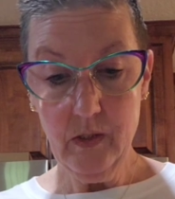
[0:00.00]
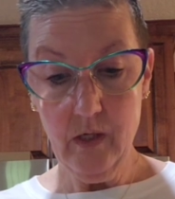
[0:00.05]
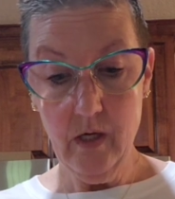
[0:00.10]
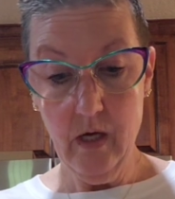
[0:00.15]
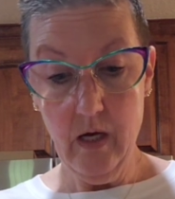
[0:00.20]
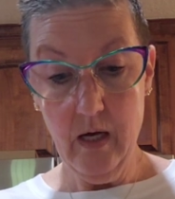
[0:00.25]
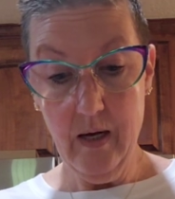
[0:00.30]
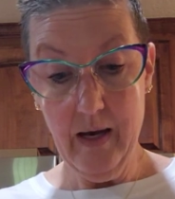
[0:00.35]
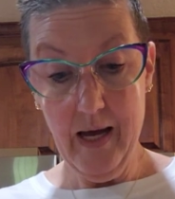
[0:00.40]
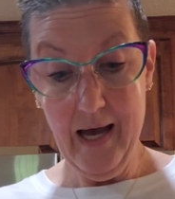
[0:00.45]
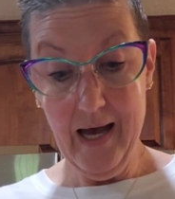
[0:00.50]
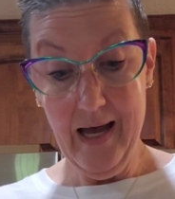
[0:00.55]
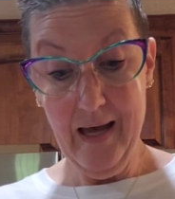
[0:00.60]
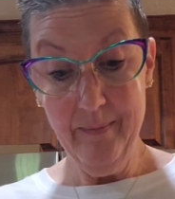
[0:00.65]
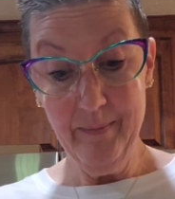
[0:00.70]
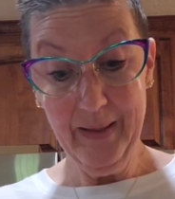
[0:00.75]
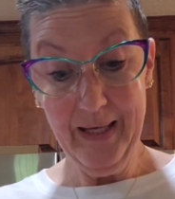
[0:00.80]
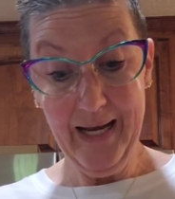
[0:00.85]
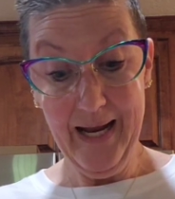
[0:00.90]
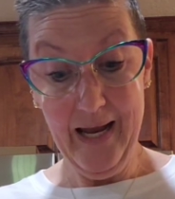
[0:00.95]

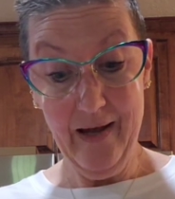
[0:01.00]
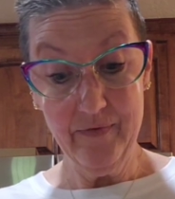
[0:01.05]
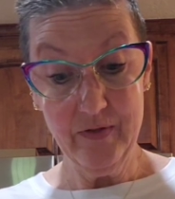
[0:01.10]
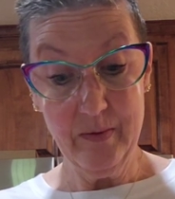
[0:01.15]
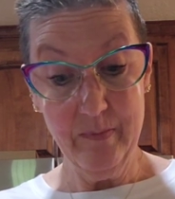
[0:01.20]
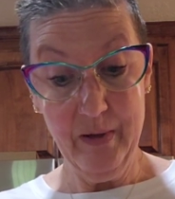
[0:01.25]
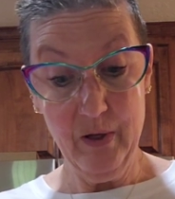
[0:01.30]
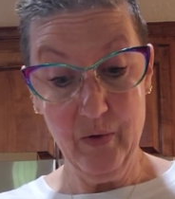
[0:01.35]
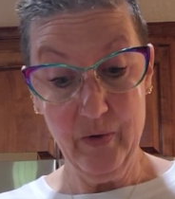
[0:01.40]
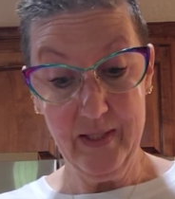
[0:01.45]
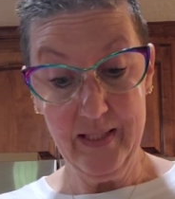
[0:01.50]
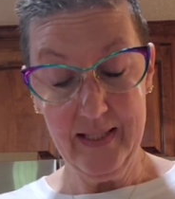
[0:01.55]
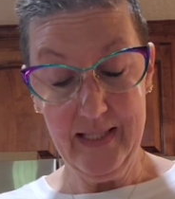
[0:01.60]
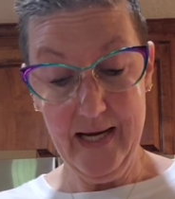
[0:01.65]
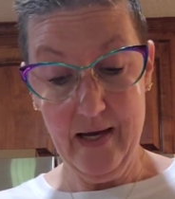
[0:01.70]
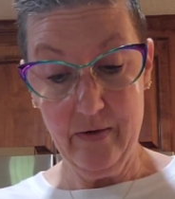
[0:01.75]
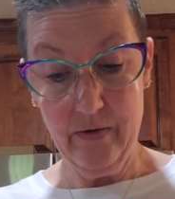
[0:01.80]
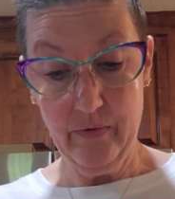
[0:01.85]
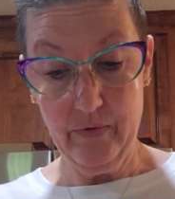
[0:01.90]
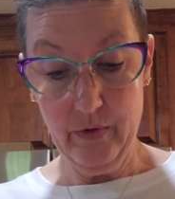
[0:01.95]
I'm going to have to melt this
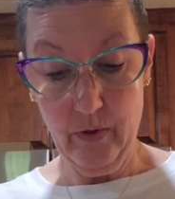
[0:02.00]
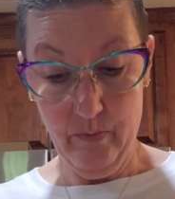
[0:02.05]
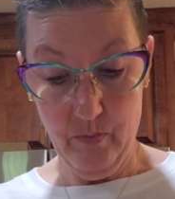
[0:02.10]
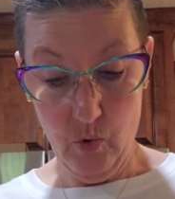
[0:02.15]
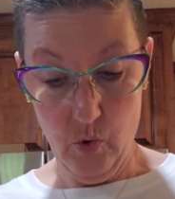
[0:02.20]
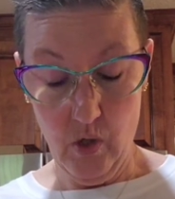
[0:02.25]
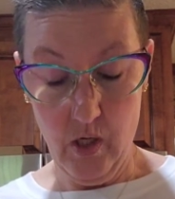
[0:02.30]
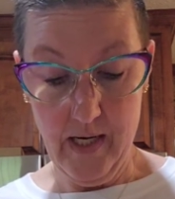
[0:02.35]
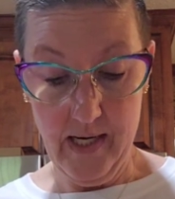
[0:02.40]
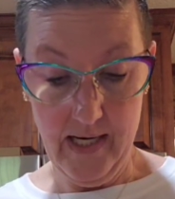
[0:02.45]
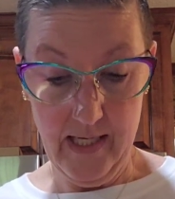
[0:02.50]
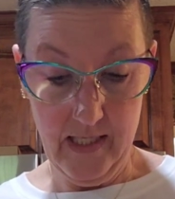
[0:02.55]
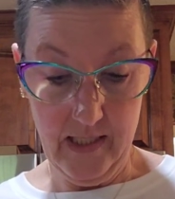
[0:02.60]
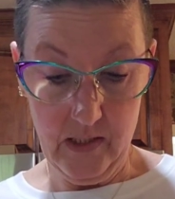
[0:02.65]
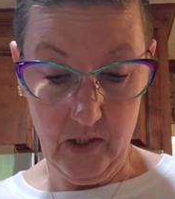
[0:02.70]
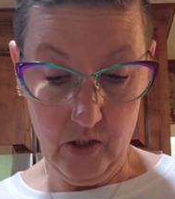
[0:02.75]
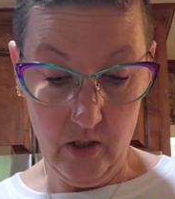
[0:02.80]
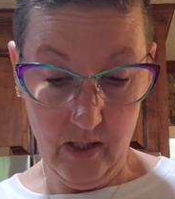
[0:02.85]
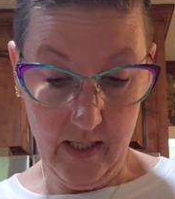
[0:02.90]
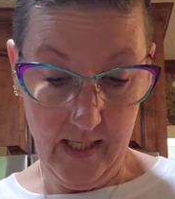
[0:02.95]
down a little more. It is
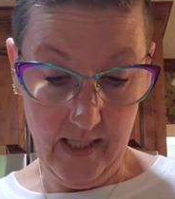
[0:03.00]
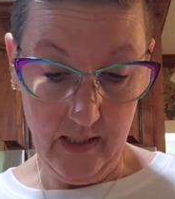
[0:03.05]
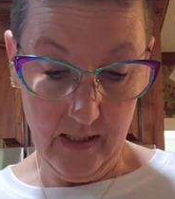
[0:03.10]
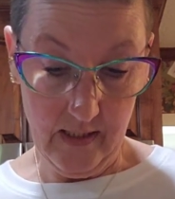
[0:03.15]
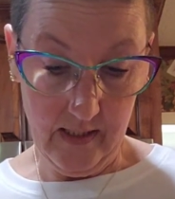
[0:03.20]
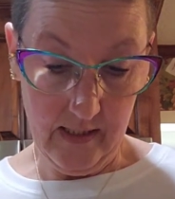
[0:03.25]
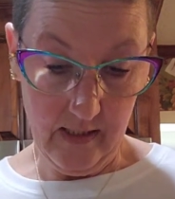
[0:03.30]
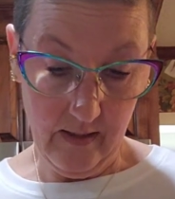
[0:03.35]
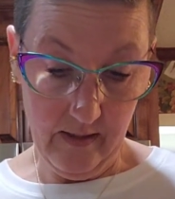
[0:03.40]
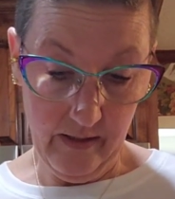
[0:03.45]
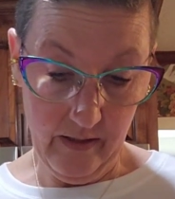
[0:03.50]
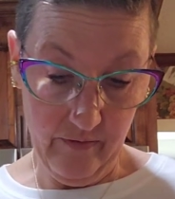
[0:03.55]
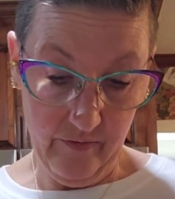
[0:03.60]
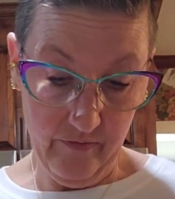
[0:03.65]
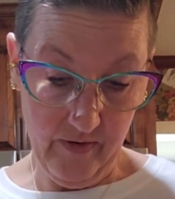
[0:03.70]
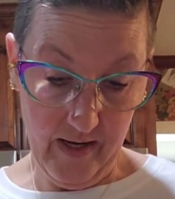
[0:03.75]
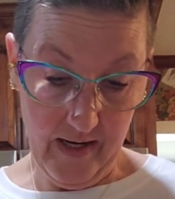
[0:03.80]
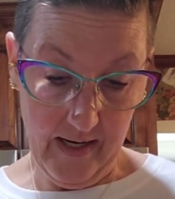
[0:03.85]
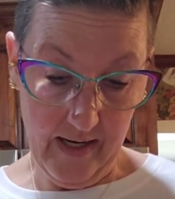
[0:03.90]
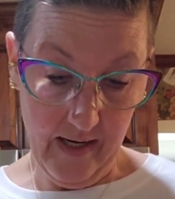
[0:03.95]
starting to
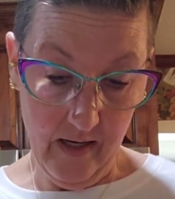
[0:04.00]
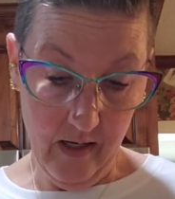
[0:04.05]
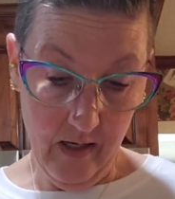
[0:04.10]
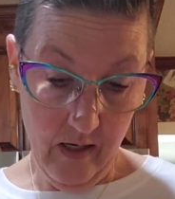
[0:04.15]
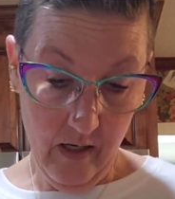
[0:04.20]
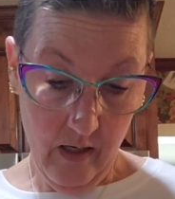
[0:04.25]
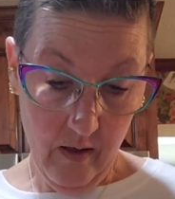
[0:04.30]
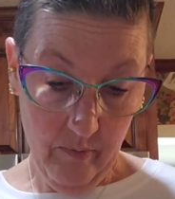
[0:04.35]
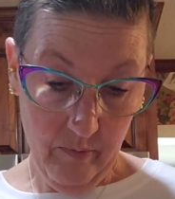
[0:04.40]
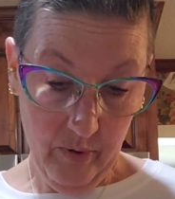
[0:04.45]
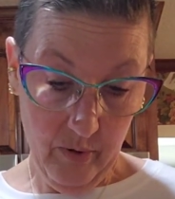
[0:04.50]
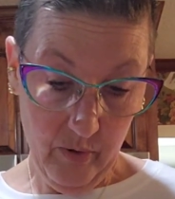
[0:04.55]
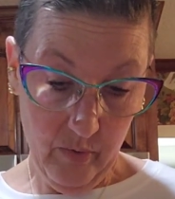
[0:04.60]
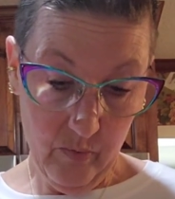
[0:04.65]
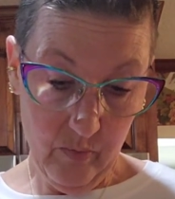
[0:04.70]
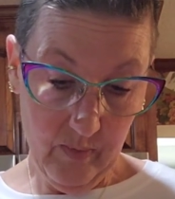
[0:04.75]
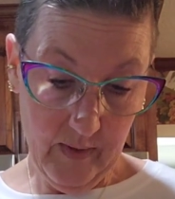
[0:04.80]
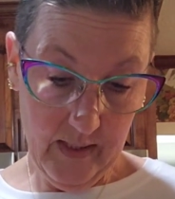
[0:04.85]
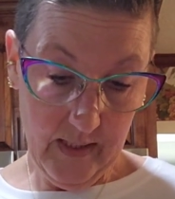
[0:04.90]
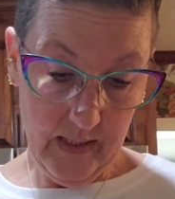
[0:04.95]
solidify
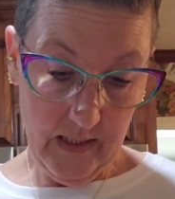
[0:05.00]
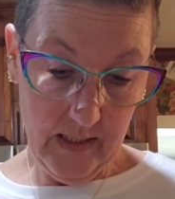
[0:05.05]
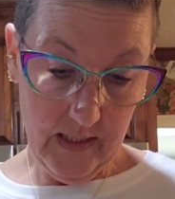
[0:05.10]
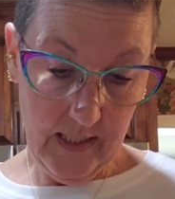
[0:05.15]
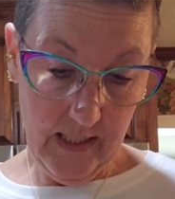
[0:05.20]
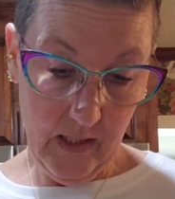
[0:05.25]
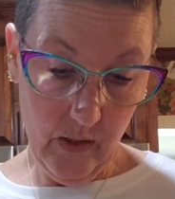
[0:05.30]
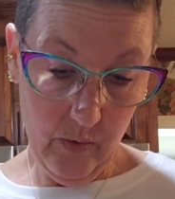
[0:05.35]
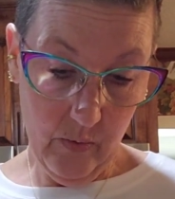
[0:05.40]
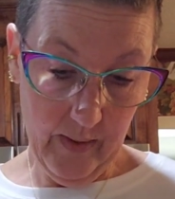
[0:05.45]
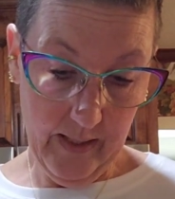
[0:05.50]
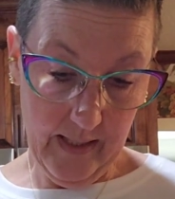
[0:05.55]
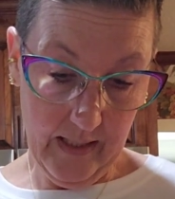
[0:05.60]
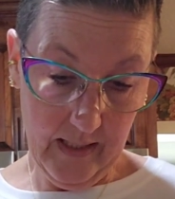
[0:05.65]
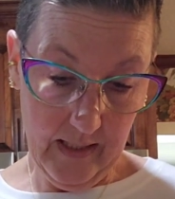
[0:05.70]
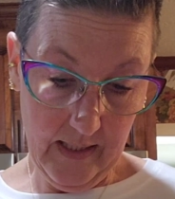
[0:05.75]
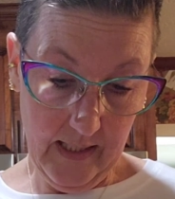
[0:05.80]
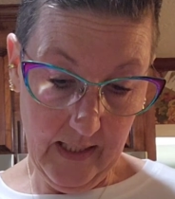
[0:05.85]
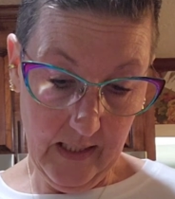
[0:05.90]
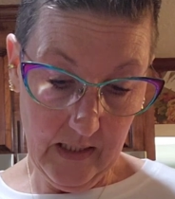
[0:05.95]
pretty
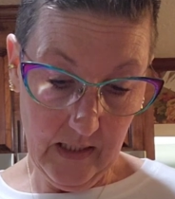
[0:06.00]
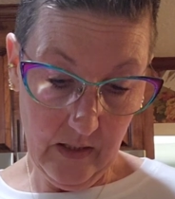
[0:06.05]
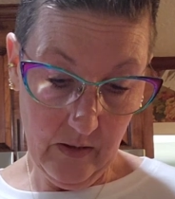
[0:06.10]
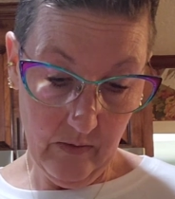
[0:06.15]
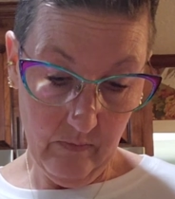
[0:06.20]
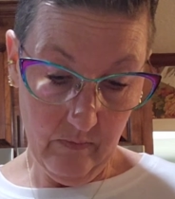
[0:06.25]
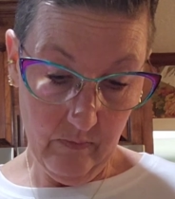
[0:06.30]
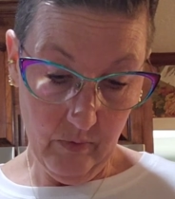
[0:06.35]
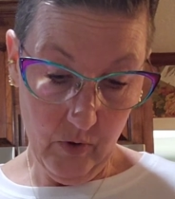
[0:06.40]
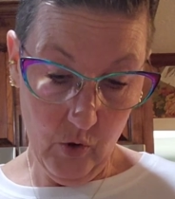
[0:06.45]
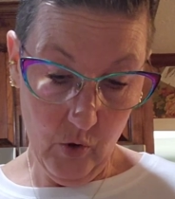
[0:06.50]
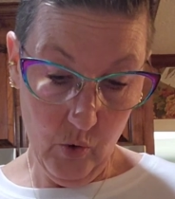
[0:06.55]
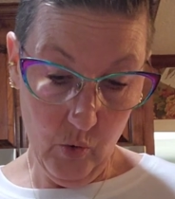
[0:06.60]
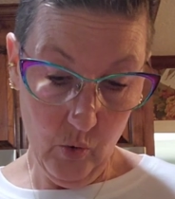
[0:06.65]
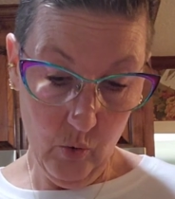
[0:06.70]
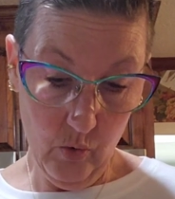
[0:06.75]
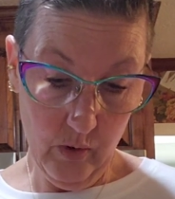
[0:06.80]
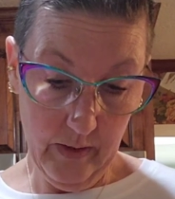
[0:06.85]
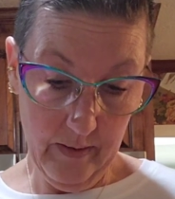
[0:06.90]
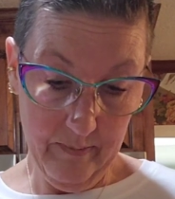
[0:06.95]
quickly. It's a
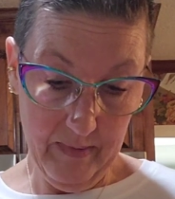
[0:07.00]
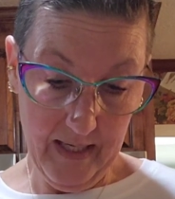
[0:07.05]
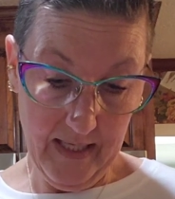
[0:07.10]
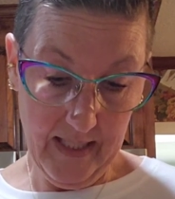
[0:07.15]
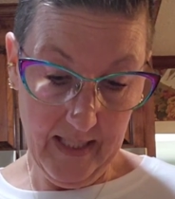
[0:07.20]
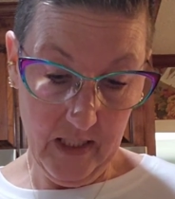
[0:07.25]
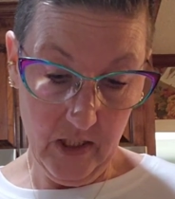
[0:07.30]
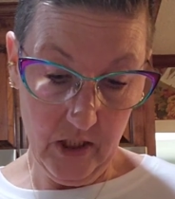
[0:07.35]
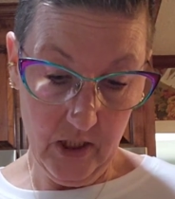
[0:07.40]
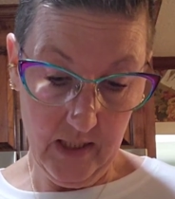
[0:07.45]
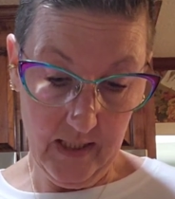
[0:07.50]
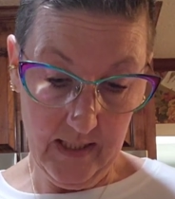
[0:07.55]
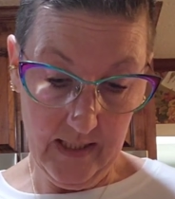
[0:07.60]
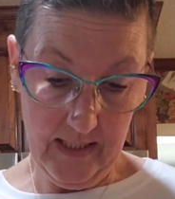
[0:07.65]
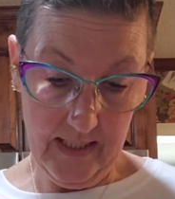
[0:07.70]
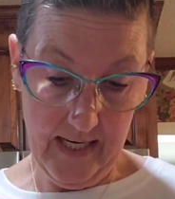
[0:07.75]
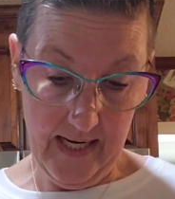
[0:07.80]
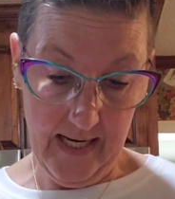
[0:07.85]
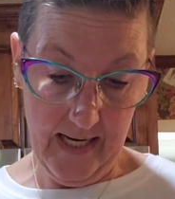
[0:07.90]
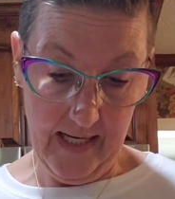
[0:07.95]
cool in my kitchen
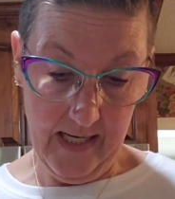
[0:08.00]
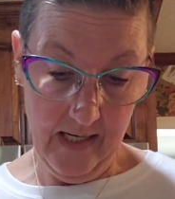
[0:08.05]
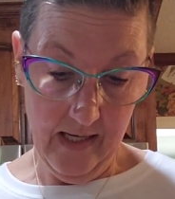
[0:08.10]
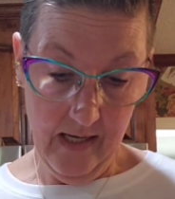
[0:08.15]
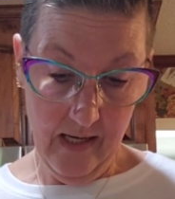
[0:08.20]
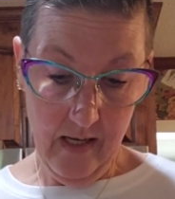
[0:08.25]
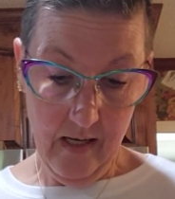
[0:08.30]
today.